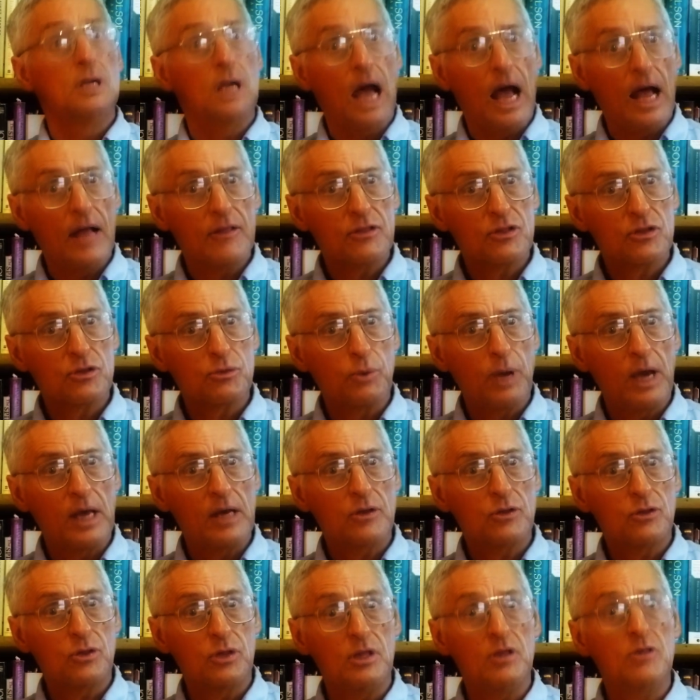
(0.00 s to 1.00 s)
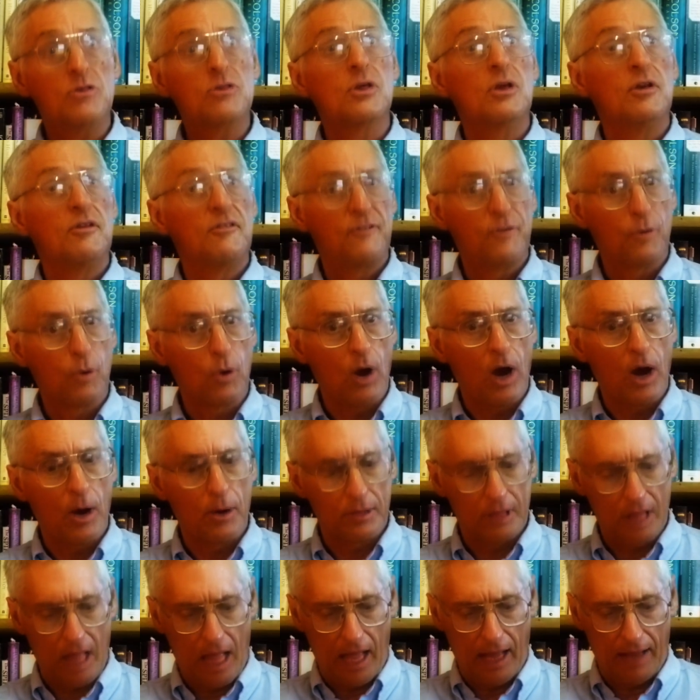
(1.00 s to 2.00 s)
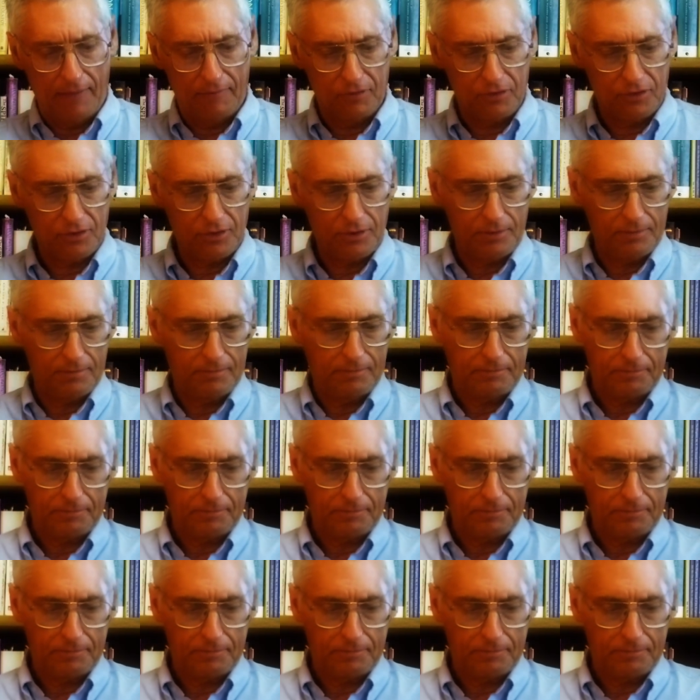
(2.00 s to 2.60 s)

God's strategies for our lives.